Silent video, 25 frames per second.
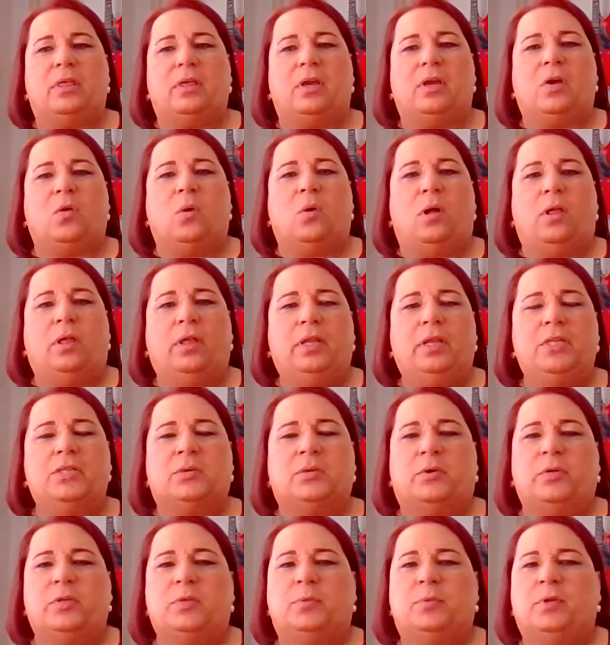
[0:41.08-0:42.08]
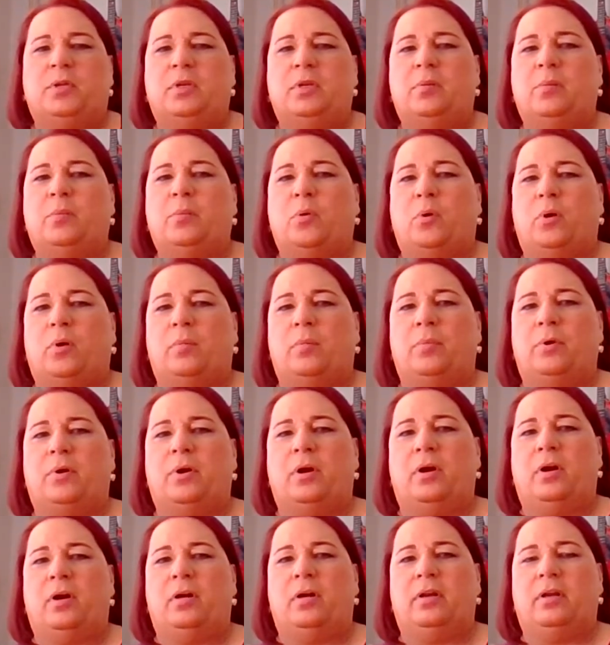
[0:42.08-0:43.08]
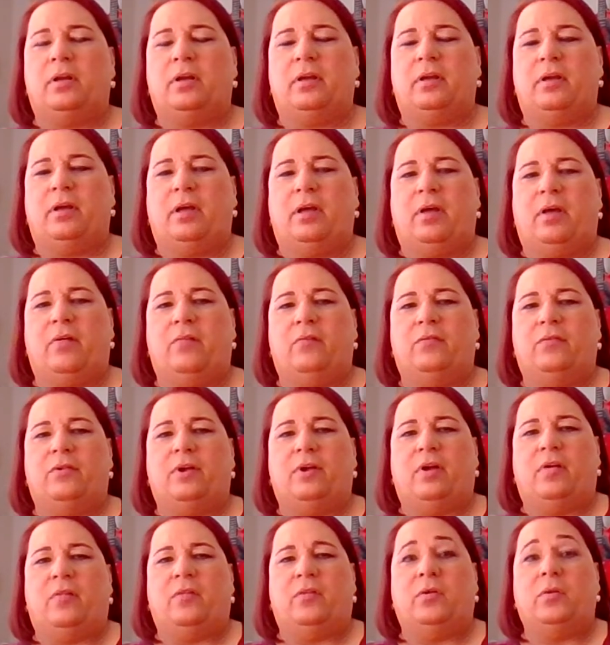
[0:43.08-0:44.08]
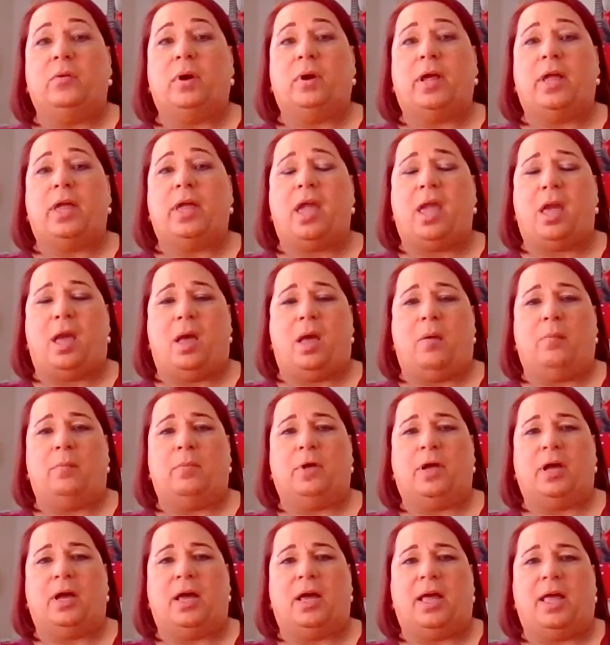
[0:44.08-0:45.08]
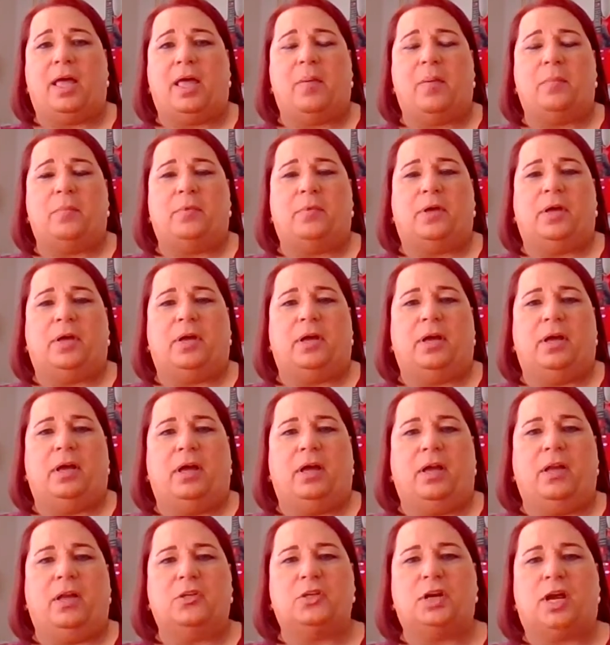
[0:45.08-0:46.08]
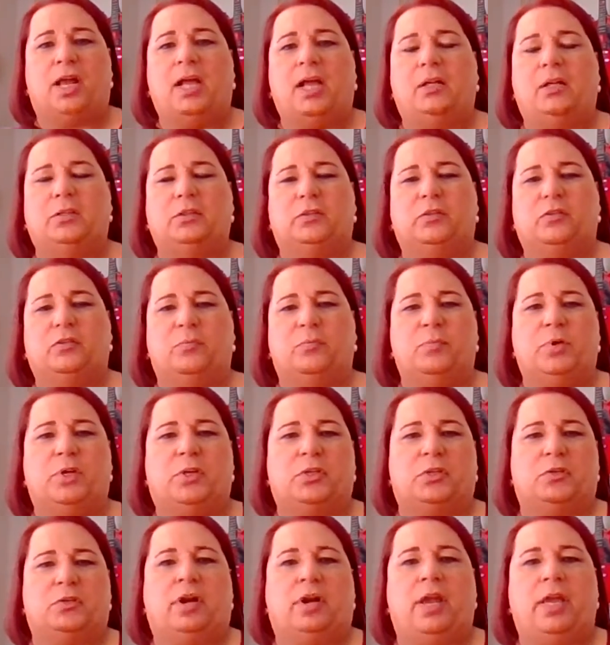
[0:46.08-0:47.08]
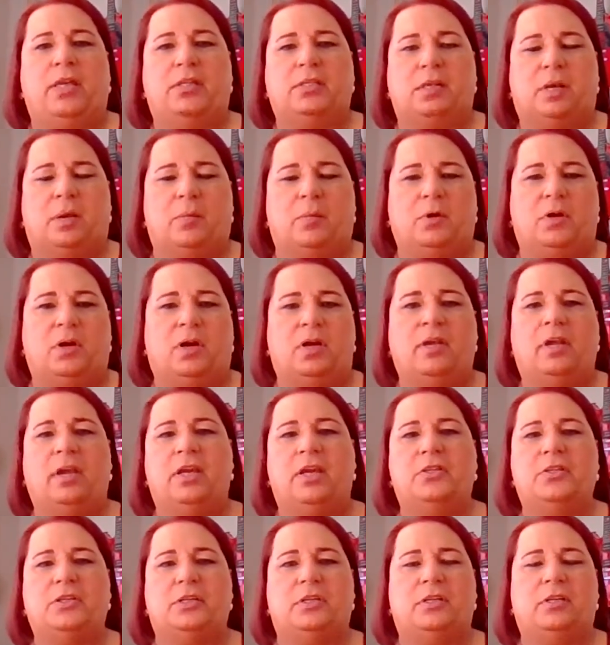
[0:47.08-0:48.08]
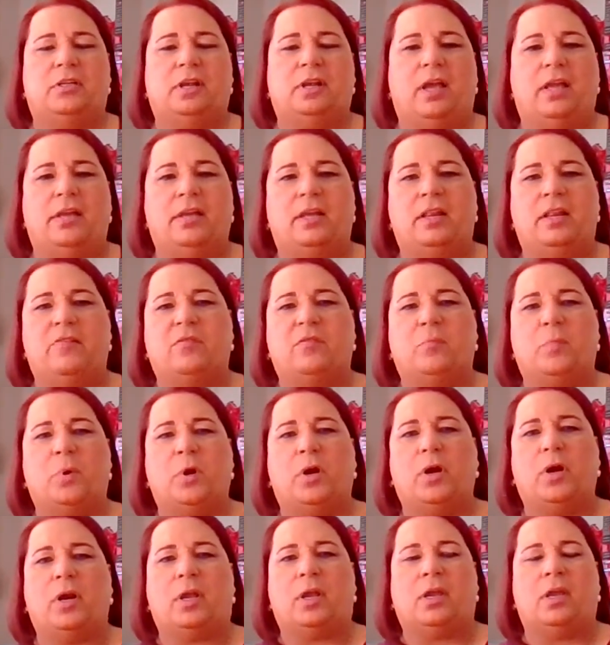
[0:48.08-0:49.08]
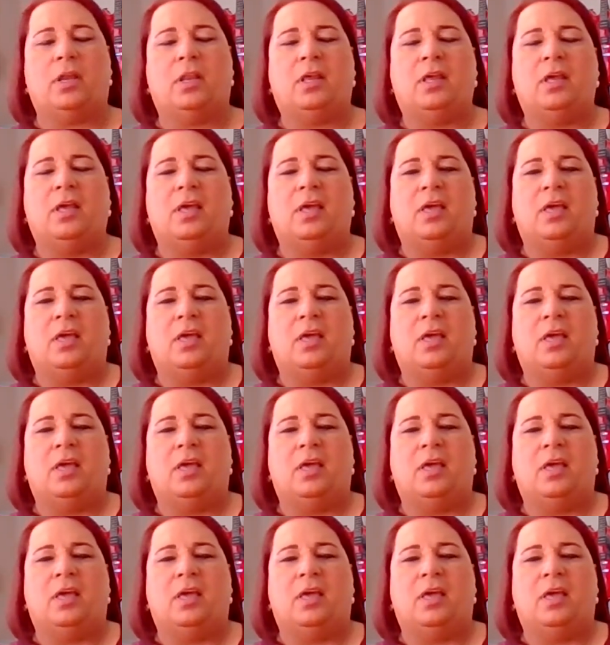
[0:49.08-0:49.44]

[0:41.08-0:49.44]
Equality has always been an important part of who I am. I'm a child of mixed race. I'm Caucasian and Native American.